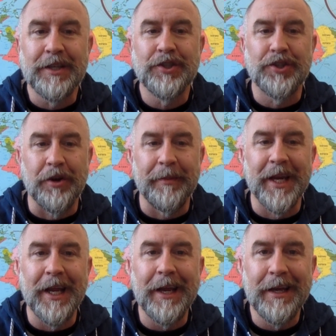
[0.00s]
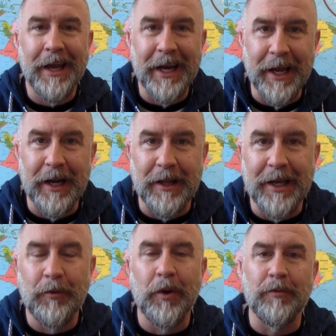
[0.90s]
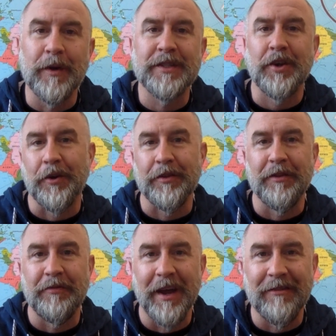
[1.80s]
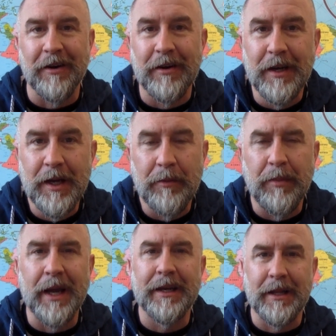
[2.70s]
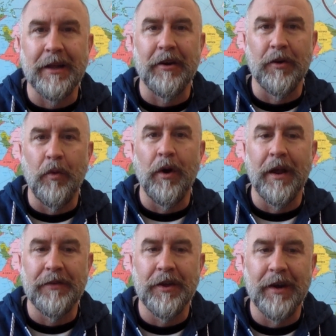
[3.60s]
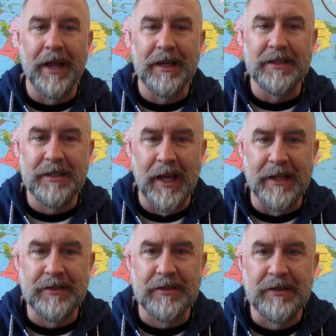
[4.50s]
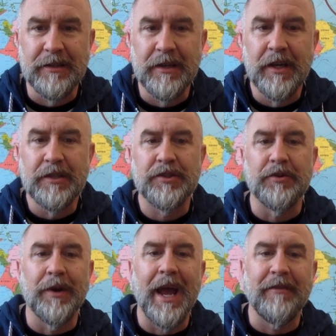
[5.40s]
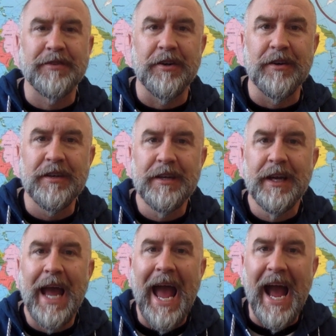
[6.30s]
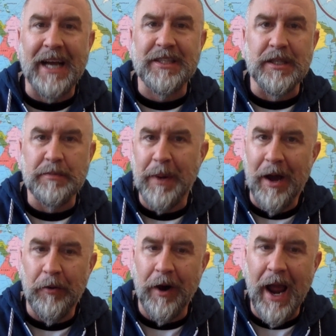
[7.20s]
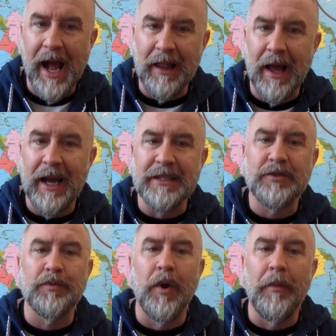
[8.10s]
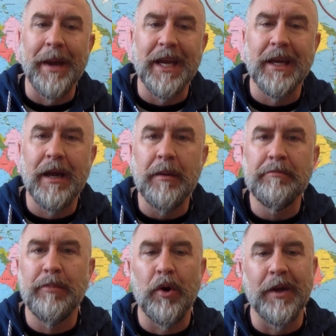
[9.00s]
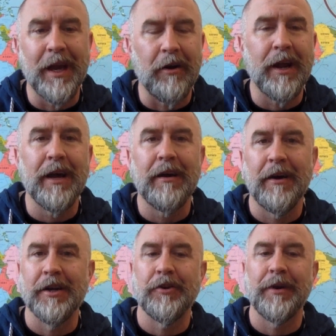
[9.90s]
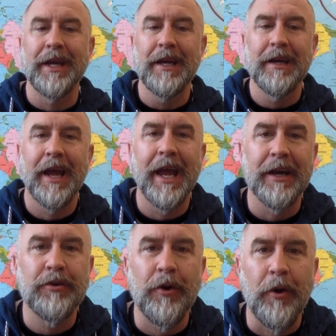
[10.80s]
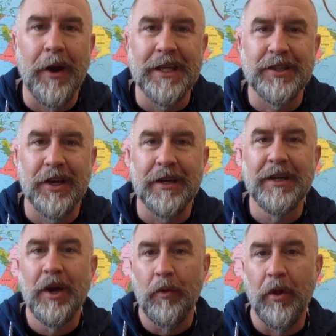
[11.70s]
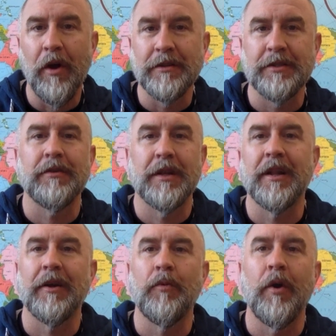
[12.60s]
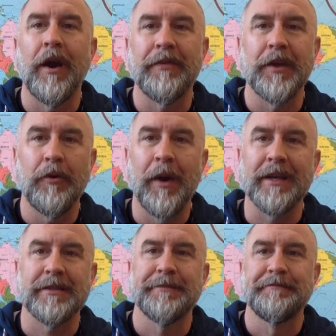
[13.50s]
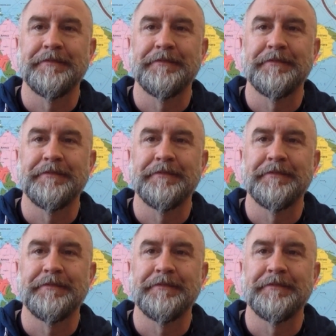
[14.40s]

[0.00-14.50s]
Germany and Italy will return the favor by declaring war on the United States. Soon after, Axis power allies Romania, Bulgaria, Hungary, and Croatia will also declare war on the US.